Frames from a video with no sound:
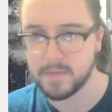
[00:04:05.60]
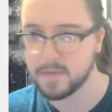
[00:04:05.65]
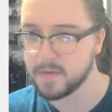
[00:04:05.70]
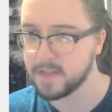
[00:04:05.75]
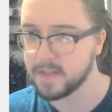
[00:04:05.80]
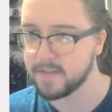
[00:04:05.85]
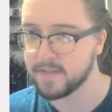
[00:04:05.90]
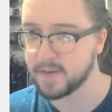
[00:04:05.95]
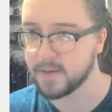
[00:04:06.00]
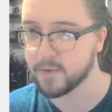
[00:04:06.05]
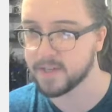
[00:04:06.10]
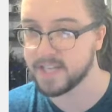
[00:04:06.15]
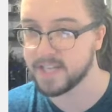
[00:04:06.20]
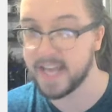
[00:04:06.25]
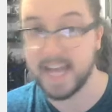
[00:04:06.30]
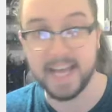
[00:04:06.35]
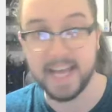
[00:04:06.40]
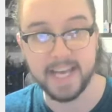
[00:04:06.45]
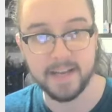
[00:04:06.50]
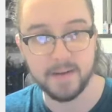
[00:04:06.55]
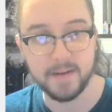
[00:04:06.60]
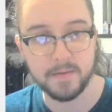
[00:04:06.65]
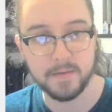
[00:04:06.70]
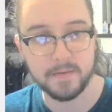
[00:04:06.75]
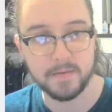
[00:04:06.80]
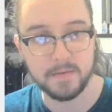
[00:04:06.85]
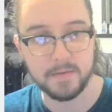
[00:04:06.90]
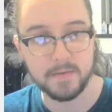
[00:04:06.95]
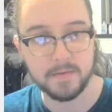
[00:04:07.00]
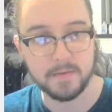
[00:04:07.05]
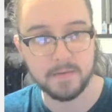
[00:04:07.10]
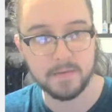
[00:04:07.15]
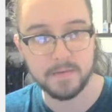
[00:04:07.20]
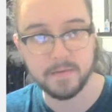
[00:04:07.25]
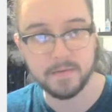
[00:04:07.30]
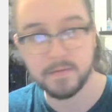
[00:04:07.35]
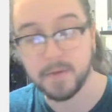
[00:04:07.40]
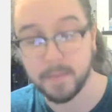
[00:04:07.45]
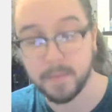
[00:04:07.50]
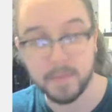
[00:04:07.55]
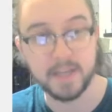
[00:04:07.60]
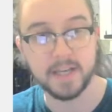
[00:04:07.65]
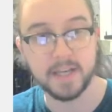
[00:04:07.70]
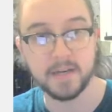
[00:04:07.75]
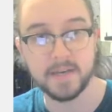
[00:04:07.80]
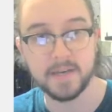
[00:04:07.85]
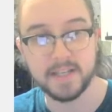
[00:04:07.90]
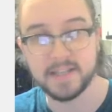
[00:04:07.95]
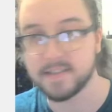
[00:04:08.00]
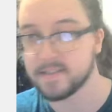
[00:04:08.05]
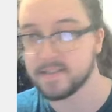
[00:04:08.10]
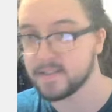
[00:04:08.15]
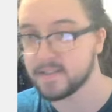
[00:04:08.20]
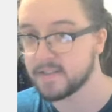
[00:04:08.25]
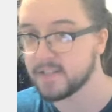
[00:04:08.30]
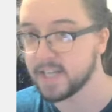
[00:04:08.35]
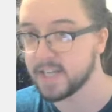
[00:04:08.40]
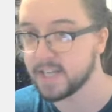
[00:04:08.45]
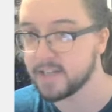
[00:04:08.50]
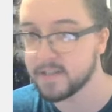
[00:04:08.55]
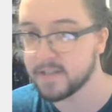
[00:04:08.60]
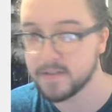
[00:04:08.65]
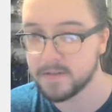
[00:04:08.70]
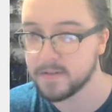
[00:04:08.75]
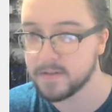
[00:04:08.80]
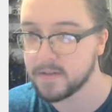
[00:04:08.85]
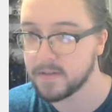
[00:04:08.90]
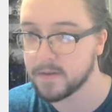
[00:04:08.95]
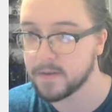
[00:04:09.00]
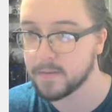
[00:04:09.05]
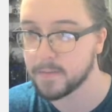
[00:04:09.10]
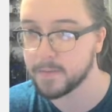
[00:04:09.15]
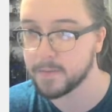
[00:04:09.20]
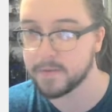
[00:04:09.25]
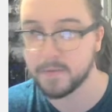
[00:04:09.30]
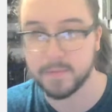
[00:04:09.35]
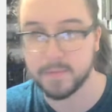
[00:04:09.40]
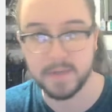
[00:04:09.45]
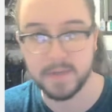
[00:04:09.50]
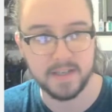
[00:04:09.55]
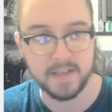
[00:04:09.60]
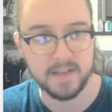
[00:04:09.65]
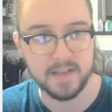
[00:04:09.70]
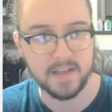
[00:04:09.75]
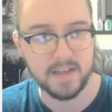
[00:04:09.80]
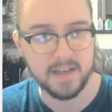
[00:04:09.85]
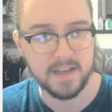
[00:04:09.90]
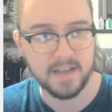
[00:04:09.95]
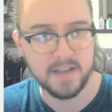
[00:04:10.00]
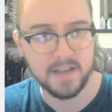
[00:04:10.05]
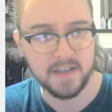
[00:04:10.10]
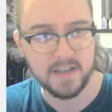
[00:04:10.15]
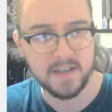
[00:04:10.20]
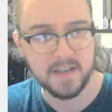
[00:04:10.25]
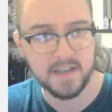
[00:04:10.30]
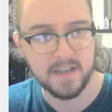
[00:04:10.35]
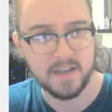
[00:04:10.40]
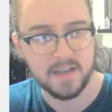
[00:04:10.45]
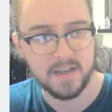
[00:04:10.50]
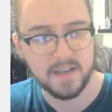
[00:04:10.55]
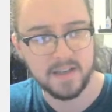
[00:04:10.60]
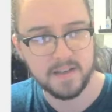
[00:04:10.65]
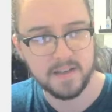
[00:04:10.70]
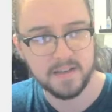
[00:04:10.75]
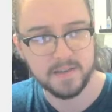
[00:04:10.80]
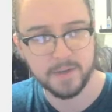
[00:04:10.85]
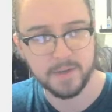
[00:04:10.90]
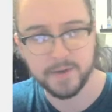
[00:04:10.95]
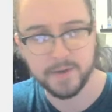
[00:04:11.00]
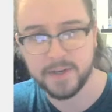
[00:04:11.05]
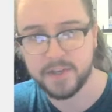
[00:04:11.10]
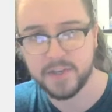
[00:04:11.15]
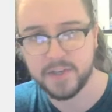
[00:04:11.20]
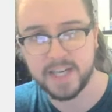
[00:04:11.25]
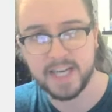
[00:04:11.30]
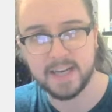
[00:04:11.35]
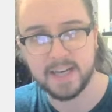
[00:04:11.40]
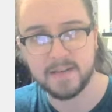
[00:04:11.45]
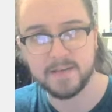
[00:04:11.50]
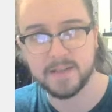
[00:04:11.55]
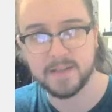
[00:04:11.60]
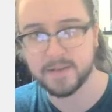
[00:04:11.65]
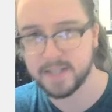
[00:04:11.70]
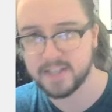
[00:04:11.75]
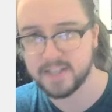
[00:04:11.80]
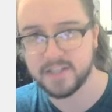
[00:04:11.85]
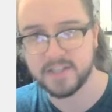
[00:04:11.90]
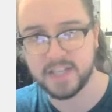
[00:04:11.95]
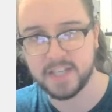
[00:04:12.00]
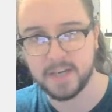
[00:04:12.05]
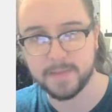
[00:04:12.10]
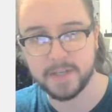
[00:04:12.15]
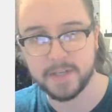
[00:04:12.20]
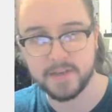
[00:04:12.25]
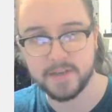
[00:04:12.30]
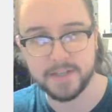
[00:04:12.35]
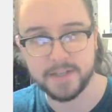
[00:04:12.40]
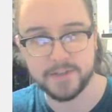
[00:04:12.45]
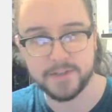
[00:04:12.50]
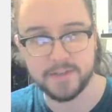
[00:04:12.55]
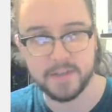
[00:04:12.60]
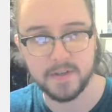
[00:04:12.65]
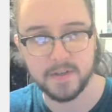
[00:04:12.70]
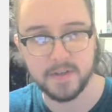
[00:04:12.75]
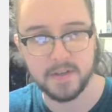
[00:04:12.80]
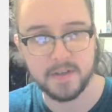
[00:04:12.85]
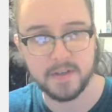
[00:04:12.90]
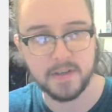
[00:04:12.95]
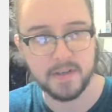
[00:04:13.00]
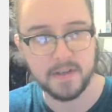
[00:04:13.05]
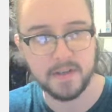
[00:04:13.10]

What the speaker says: I were to add a player, right, this changes. So I'll remove a player. So creature count, that's just how many creatures there are.